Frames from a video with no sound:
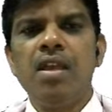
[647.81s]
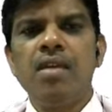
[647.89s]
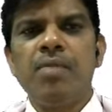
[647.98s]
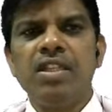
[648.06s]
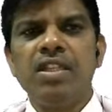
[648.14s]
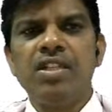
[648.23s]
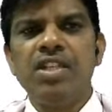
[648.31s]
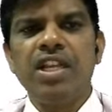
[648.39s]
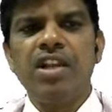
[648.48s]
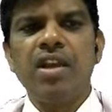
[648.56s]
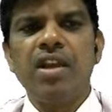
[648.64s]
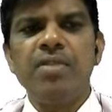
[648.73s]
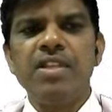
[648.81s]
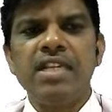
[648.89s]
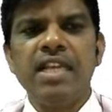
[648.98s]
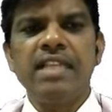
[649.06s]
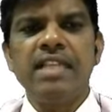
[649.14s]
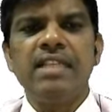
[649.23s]
But the
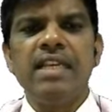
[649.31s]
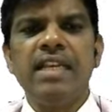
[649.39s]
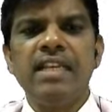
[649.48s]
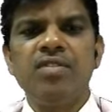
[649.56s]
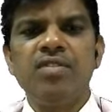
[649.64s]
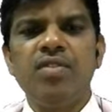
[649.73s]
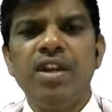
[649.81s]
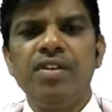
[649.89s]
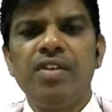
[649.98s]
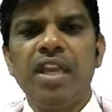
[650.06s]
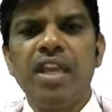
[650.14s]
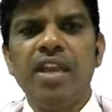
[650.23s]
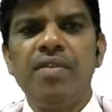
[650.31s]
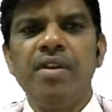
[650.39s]
stereochemistry is, it is going to give